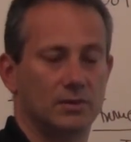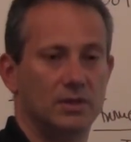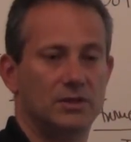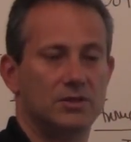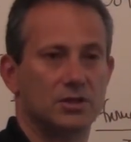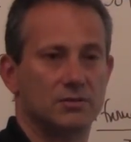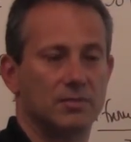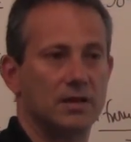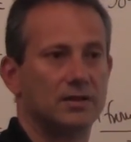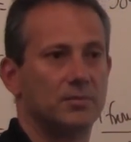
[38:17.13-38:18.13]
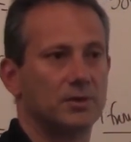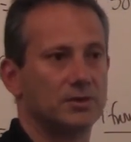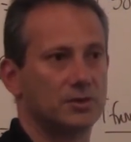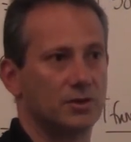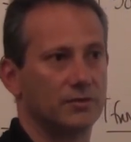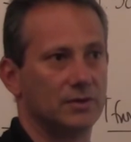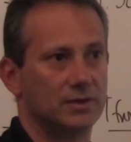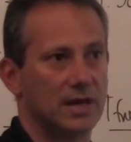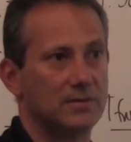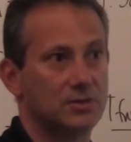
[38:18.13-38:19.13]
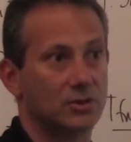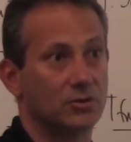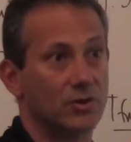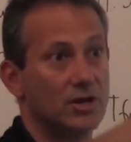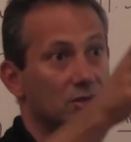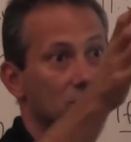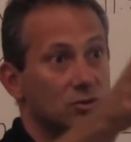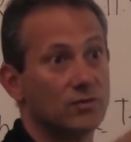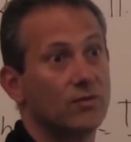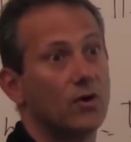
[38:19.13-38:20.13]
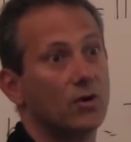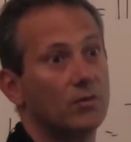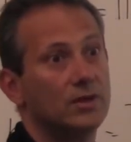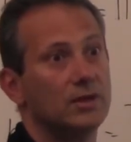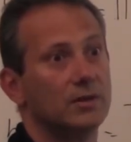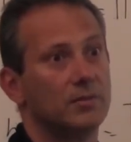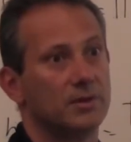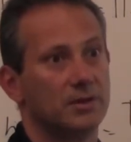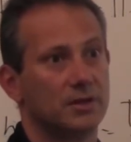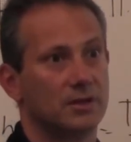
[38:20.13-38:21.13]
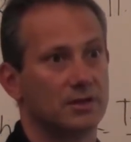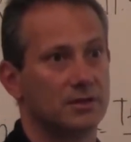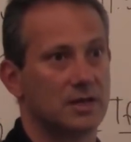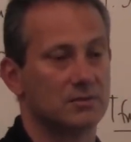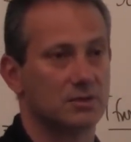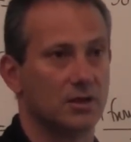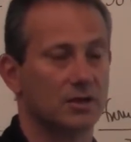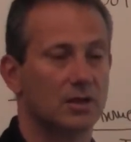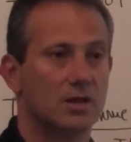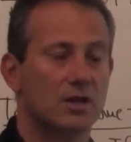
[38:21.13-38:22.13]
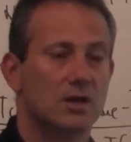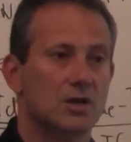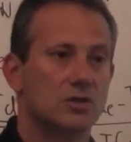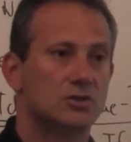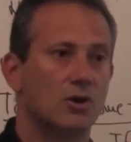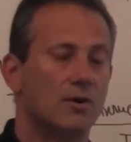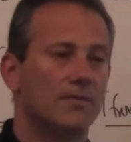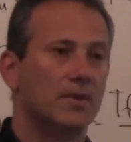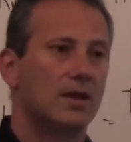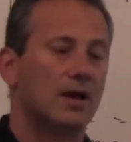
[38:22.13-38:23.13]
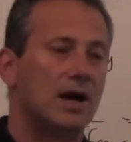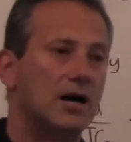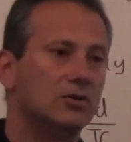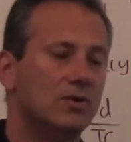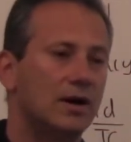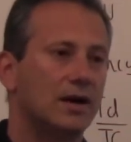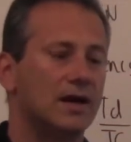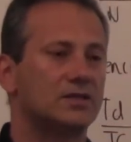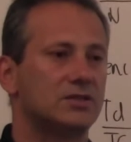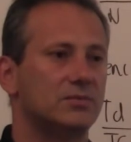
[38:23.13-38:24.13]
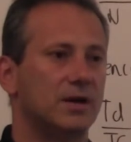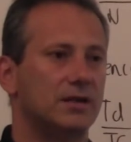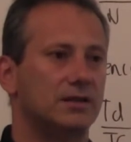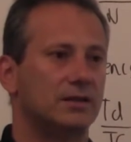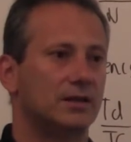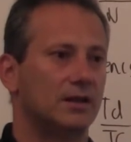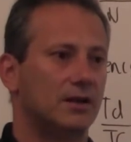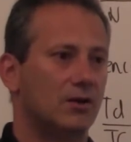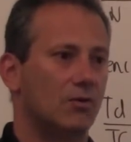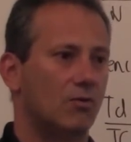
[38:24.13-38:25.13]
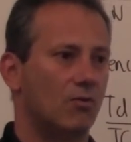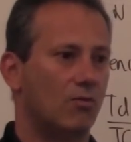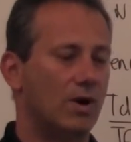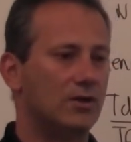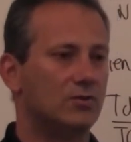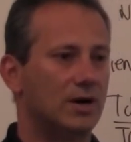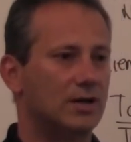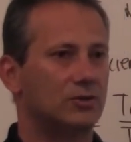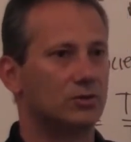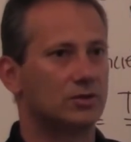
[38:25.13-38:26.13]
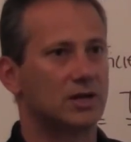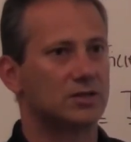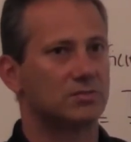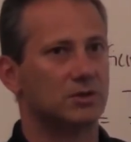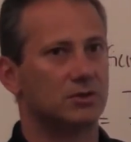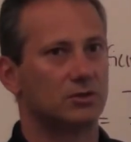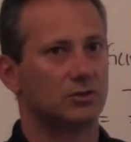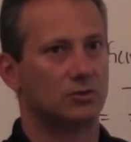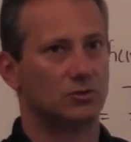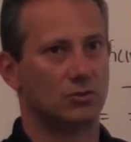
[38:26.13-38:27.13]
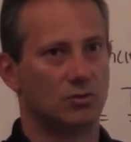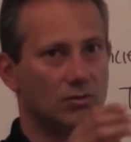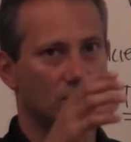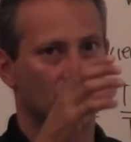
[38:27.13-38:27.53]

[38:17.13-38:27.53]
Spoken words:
integer multiples of the time slot durations to fall within a particular time slot. So how do I estimate when do I need to transmit to